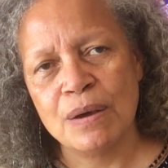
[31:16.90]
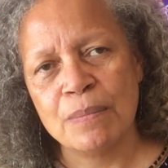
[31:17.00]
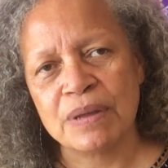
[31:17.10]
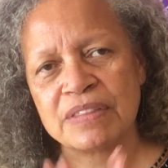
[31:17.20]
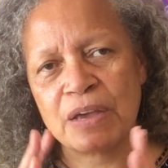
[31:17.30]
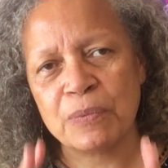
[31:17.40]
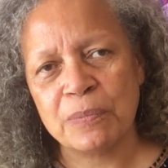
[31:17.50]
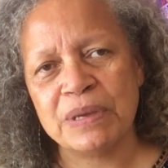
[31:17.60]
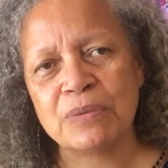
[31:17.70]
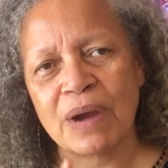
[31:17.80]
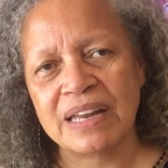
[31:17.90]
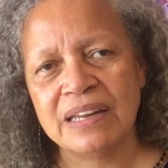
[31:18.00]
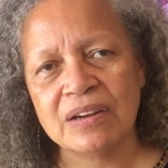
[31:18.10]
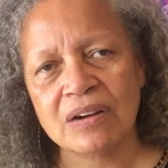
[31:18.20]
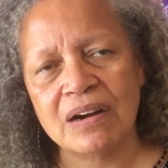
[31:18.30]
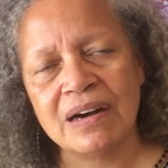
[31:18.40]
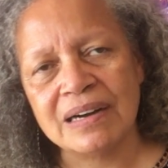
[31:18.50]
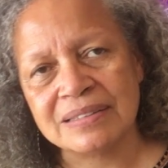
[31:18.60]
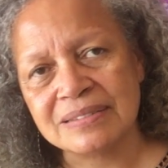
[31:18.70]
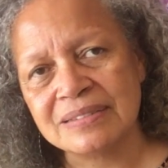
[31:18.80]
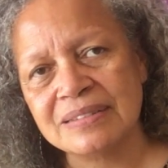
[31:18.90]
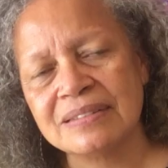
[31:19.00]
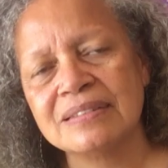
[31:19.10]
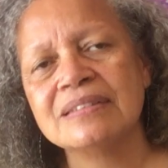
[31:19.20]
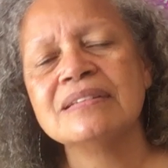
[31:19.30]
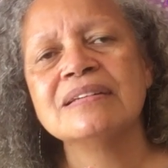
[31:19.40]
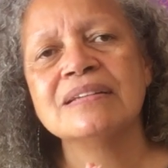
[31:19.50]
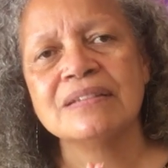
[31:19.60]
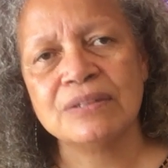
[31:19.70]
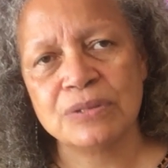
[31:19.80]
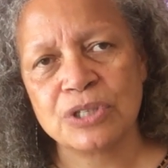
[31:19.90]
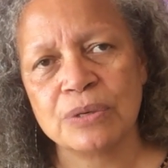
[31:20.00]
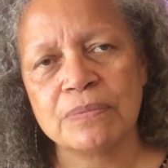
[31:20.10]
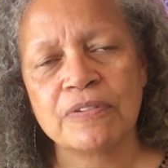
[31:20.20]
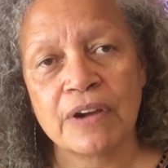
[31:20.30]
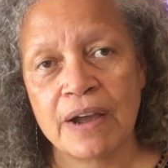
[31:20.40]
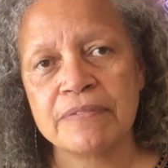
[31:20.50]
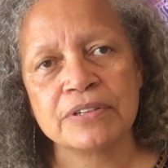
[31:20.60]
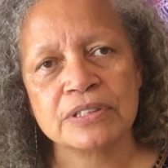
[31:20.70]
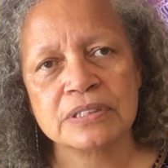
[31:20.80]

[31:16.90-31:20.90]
But they will be right here on YouTube forever.